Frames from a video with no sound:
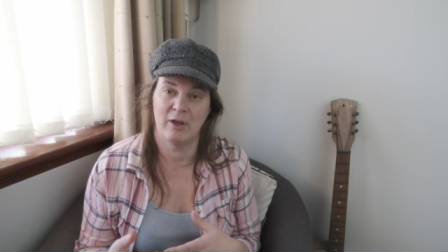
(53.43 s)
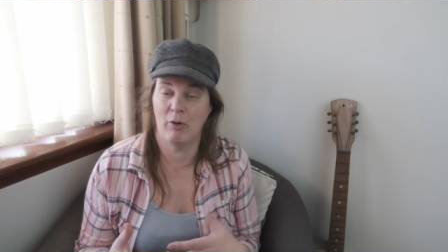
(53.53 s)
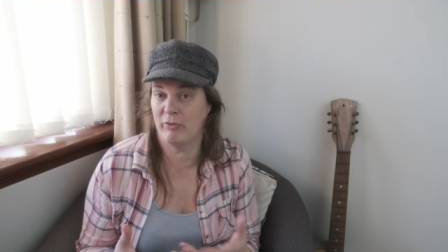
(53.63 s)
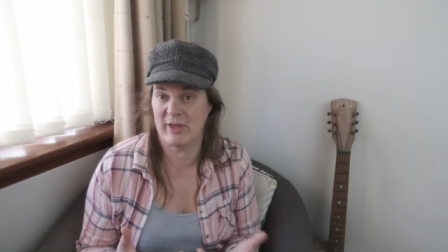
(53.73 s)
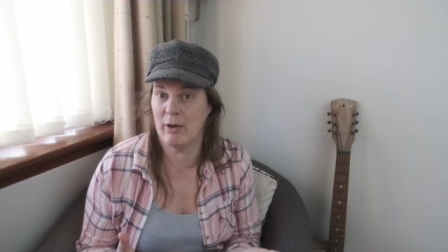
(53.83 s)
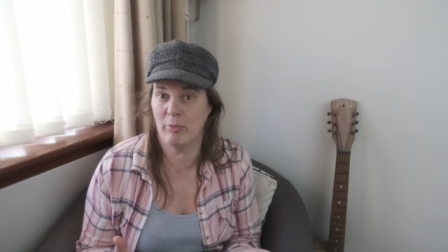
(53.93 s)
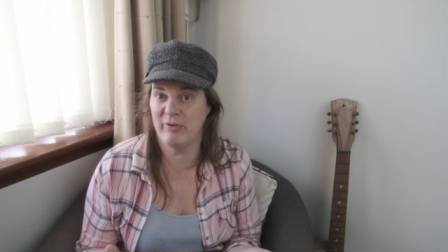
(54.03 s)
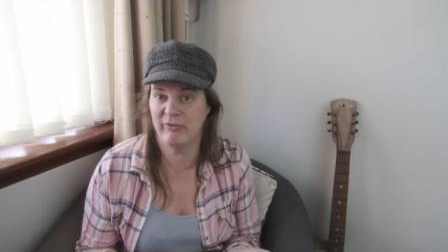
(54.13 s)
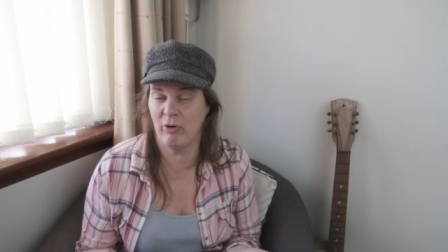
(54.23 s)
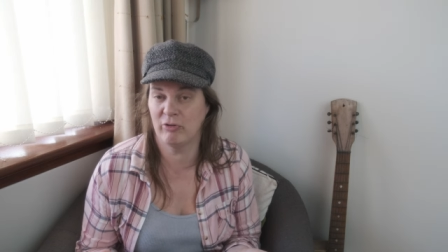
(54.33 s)
or the hour
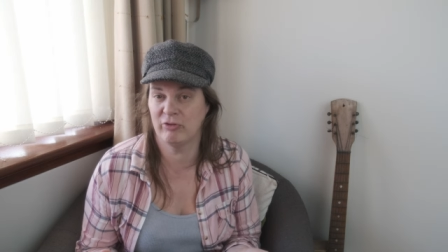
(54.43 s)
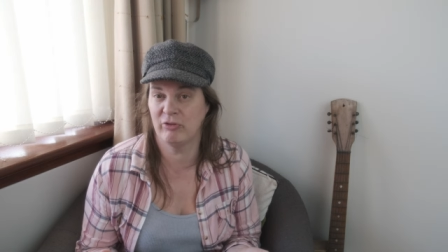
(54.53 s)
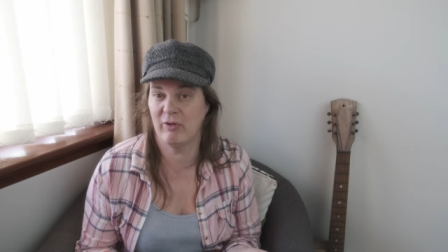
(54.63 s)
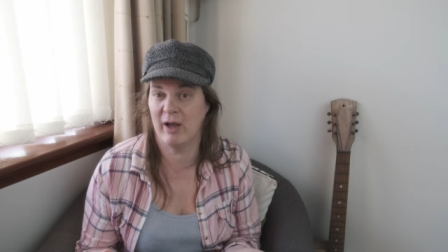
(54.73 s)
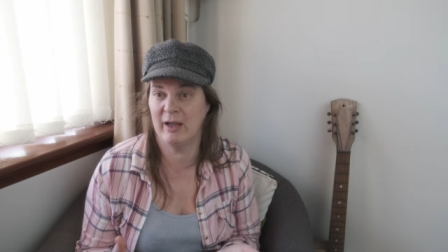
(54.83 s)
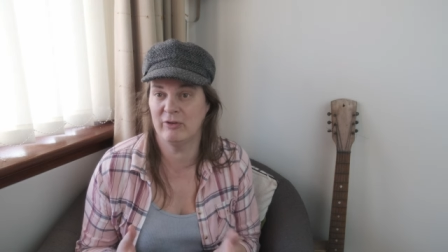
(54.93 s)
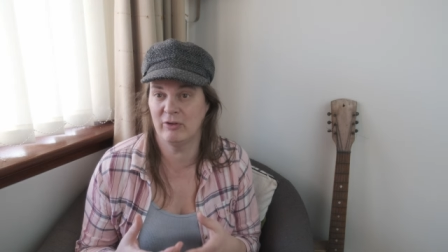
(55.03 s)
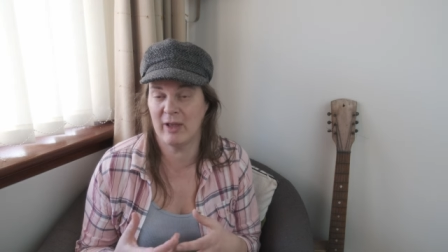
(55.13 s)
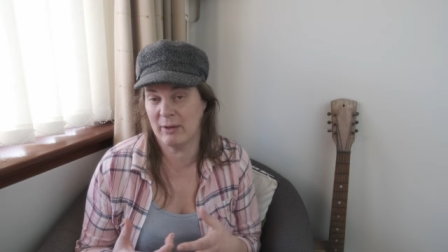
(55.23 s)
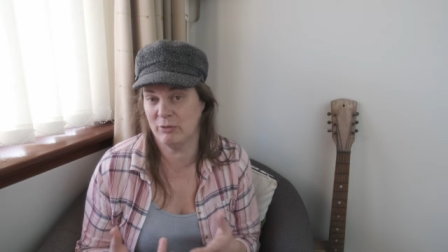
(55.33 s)
before sunrise
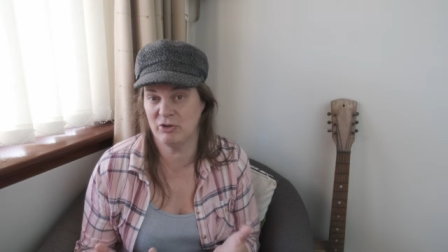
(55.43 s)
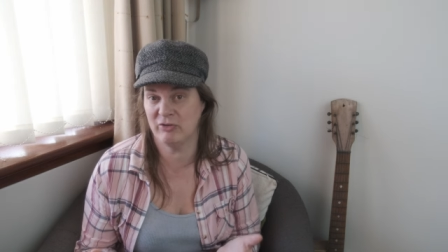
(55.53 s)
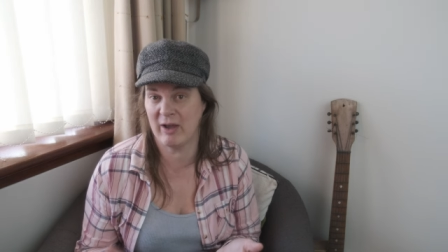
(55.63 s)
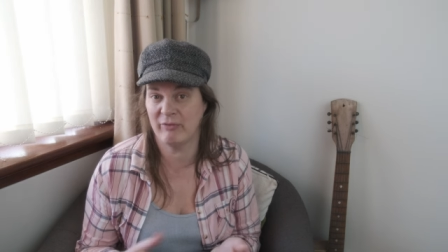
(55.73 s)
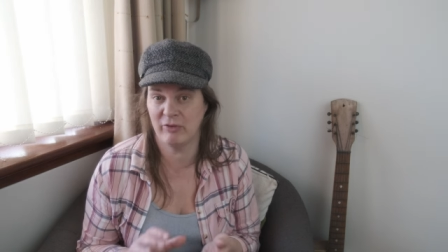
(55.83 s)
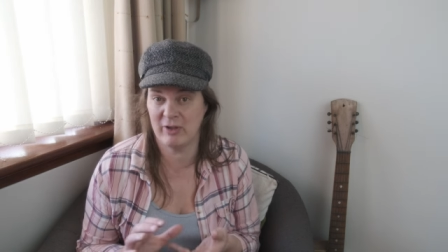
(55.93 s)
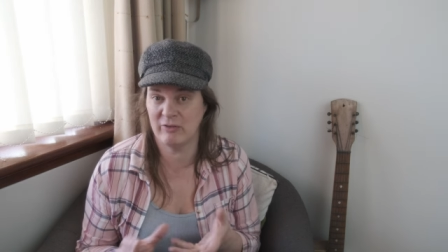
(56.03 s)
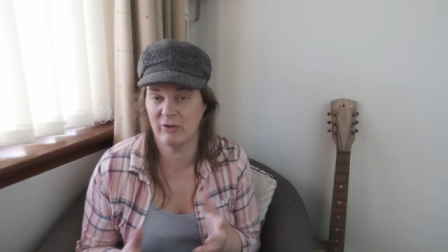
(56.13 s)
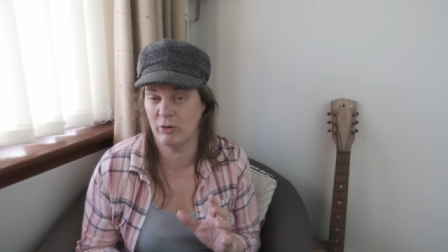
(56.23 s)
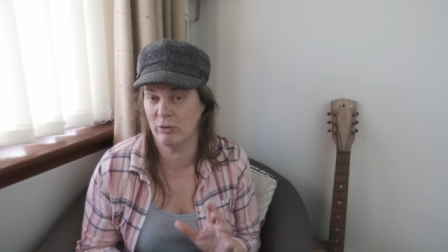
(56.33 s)
and hour just after
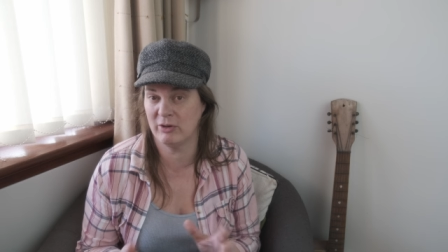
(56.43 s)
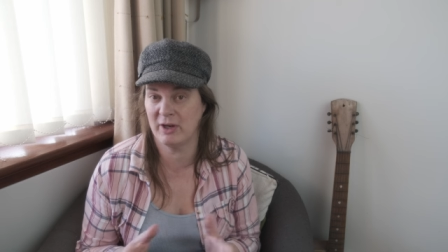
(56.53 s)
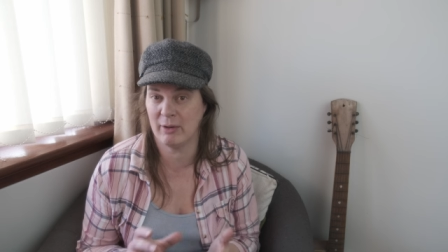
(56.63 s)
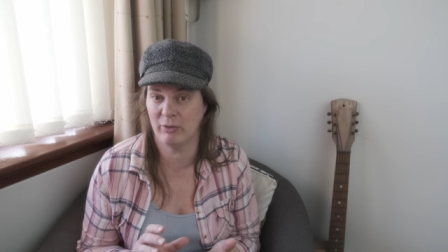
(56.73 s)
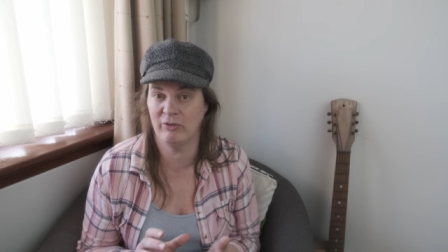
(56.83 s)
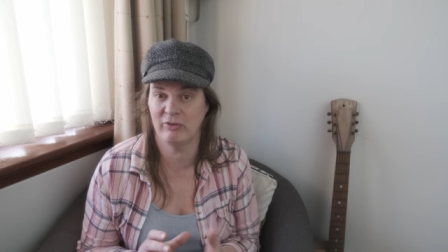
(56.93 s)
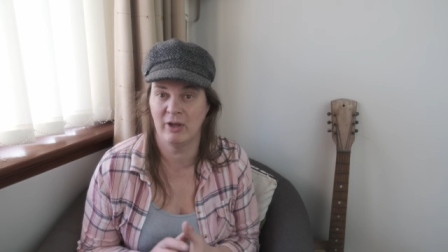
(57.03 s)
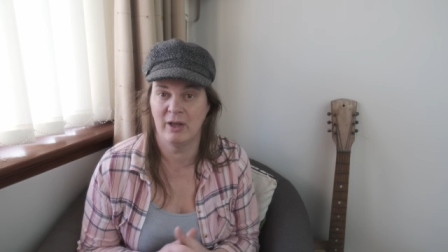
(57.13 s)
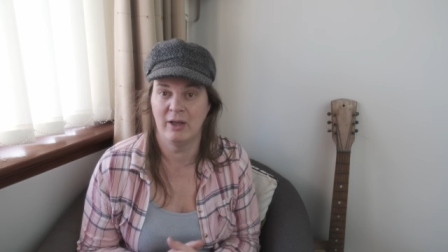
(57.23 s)
these, the golden hours,